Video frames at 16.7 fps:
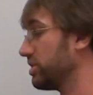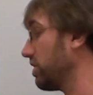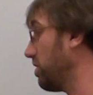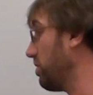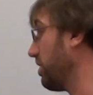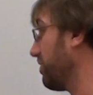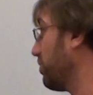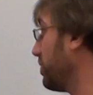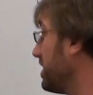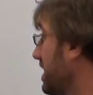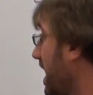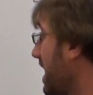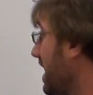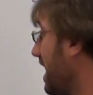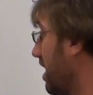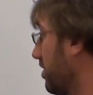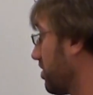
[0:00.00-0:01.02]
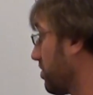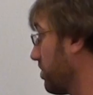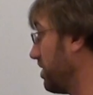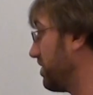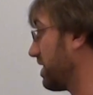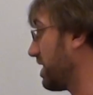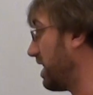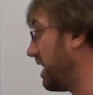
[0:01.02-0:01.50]
So if we take out
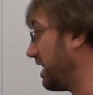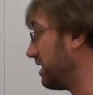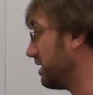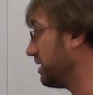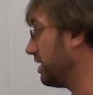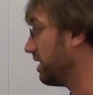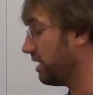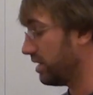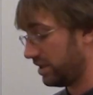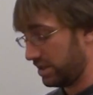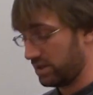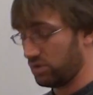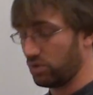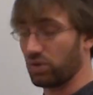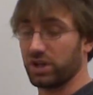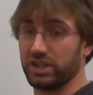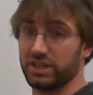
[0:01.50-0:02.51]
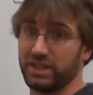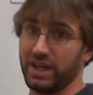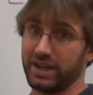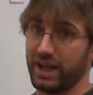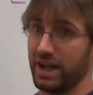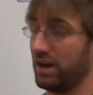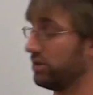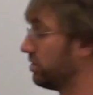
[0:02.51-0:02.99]
3 of a kind, we're going to
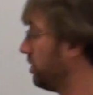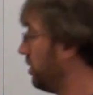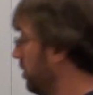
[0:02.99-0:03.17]
take out,